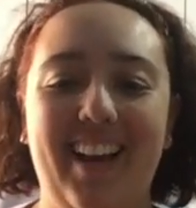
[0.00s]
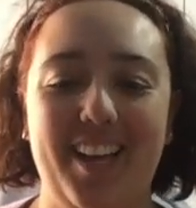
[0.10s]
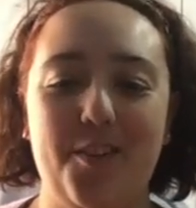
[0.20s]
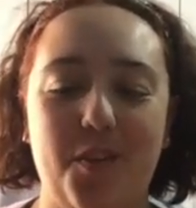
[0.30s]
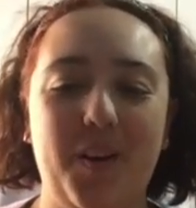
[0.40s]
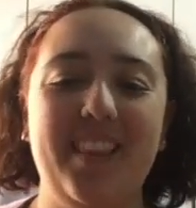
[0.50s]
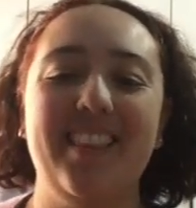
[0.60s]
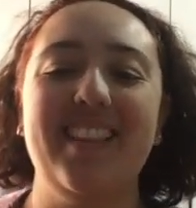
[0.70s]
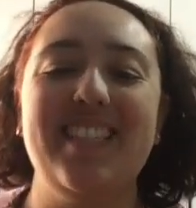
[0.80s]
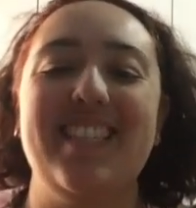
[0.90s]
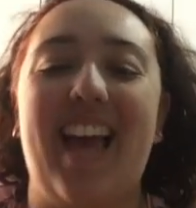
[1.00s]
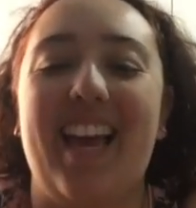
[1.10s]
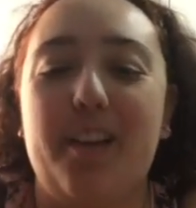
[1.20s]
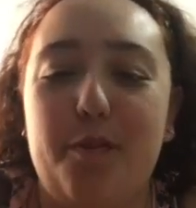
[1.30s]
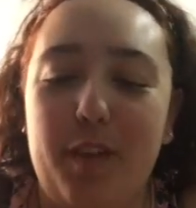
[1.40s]
Hi everyone, this is
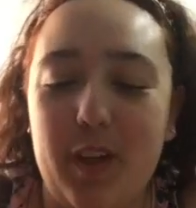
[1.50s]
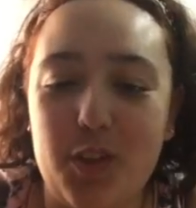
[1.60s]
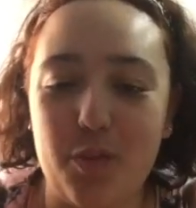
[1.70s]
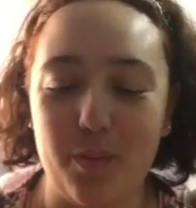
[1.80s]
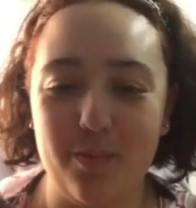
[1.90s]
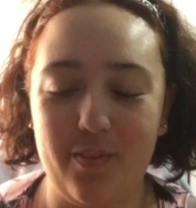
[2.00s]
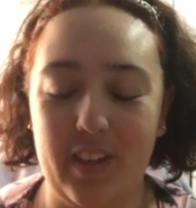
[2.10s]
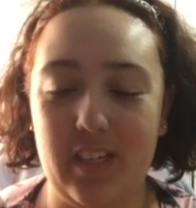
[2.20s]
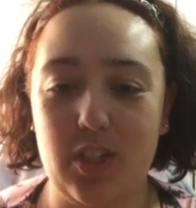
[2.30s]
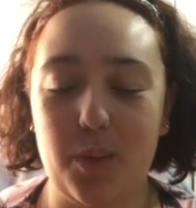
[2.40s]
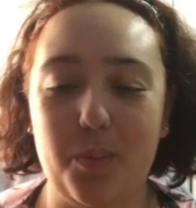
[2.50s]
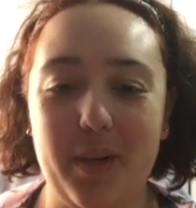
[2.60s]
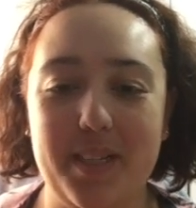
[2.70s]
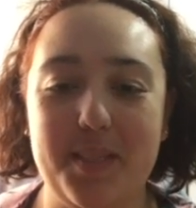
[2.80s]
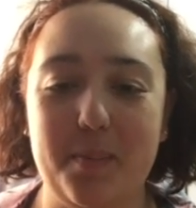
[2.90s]
Anna Finch from Finch
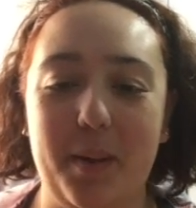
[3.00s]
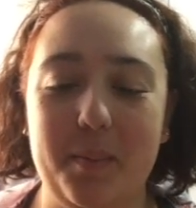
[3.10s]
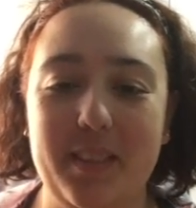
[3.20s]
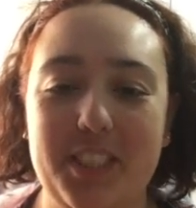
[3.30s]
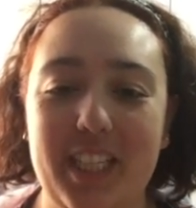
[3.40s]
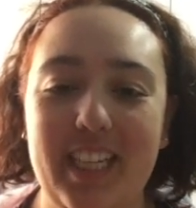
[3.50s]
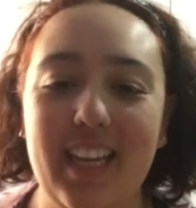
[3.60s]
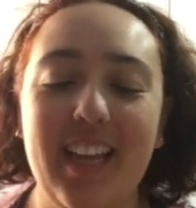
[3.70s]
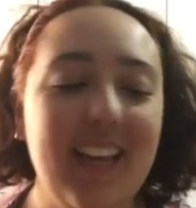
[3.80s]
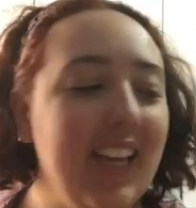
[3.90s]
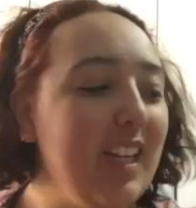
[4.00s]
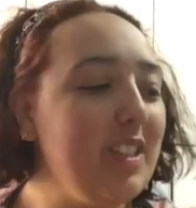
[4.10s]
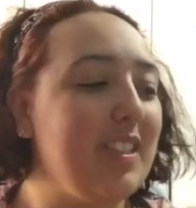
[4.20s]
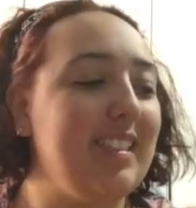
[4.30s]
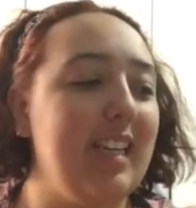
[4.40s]
Press Publishing.
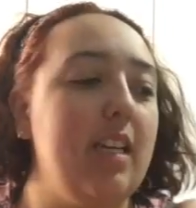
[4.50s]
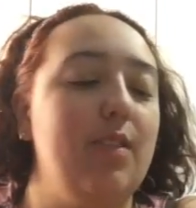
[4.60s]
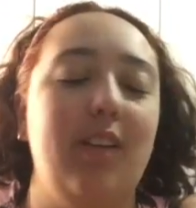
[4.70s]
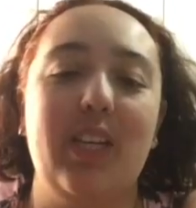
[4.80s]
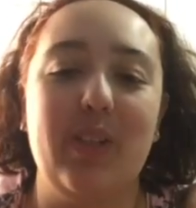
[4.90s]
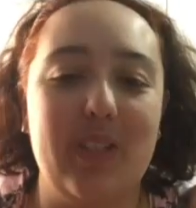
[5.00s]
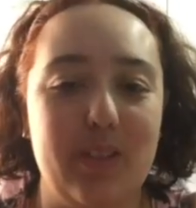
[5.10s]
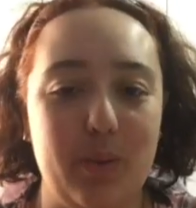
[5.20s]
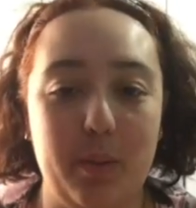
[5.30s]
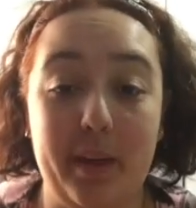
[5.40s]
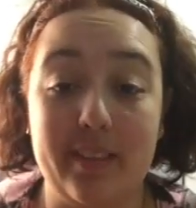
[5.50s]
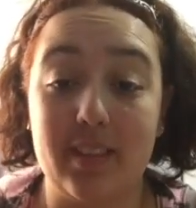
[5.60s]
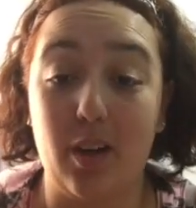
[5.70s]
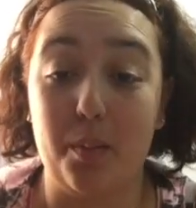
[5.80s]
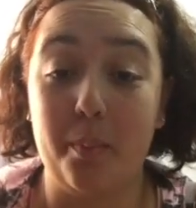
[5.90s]
So today's video is all about
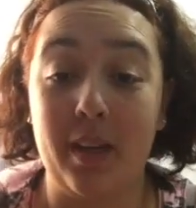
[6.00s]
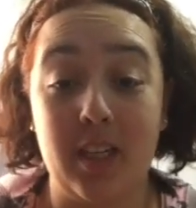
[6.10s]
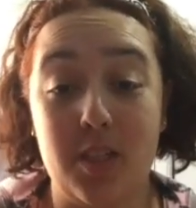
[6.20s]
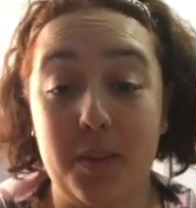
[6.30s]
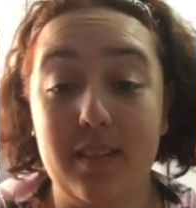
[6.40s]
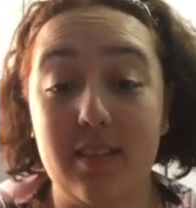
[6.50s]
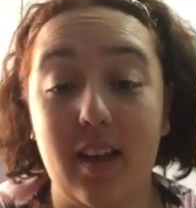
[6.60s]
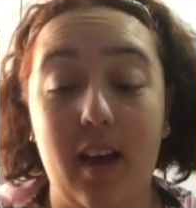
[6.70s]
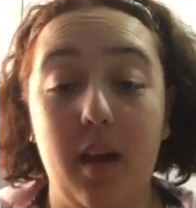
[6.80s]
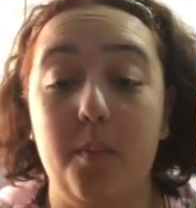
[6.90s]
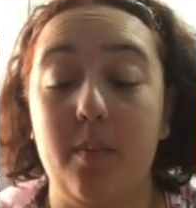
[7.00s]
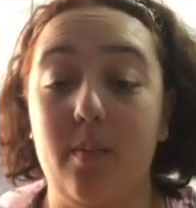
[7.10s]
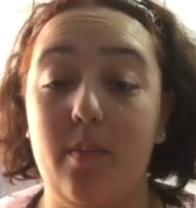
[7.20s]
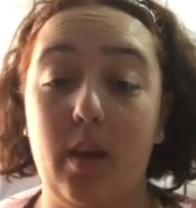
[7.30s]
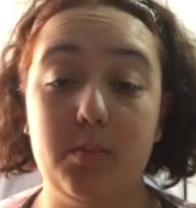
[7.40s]
time management.
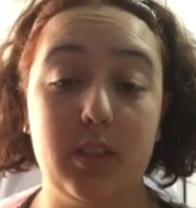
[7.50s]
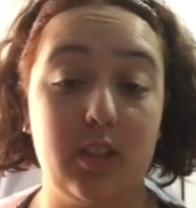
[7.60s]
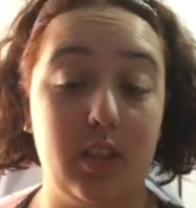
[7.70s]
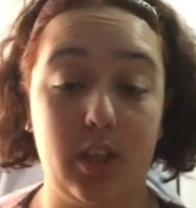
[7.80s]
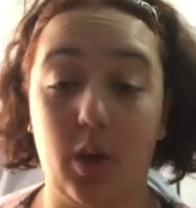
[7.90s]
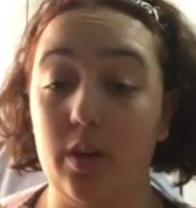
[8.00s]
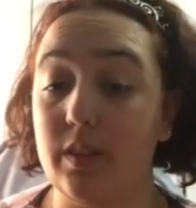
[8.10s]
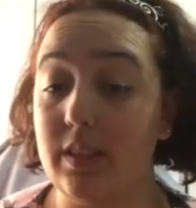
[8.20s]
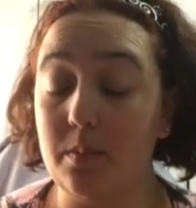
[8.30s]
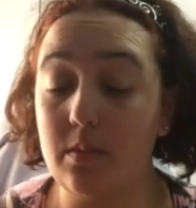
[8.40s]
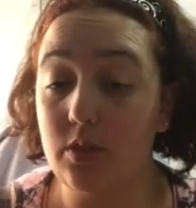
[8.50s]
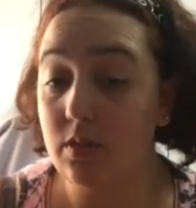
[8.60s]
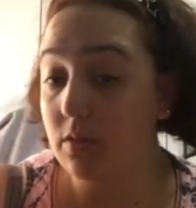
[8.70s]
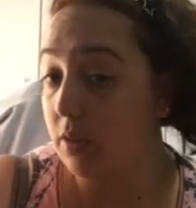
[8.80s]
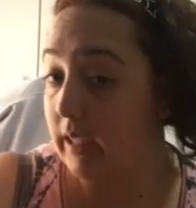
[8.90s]
I'm just going to go over some
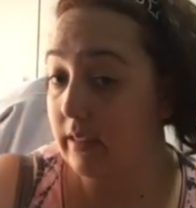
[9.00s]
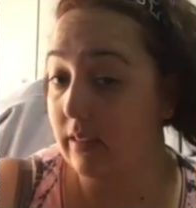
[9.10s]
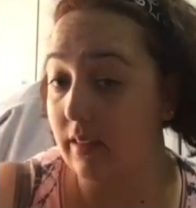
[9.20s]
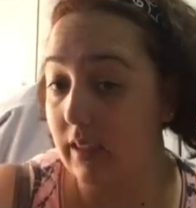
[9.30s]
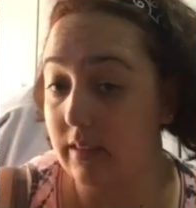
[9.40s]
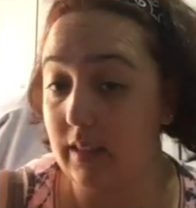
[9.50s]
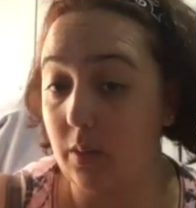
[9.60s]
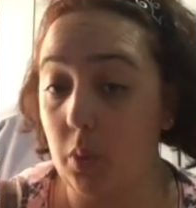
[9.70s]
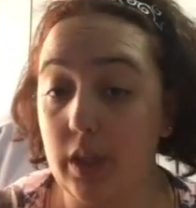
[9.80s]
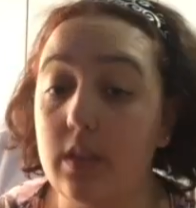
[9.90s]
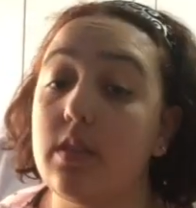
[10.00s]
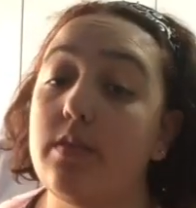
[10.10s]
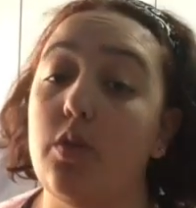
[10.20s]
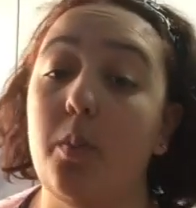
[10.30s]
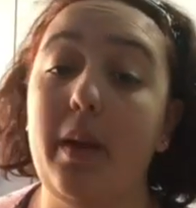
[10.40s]
tricks and things that worked
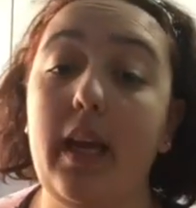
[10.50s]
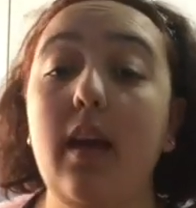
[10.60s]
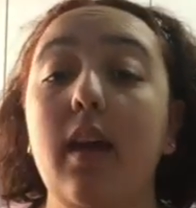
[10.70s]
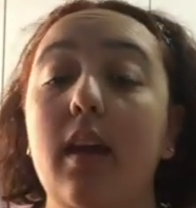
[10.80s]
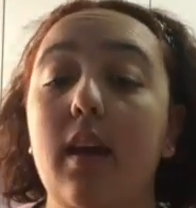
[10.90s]
for me.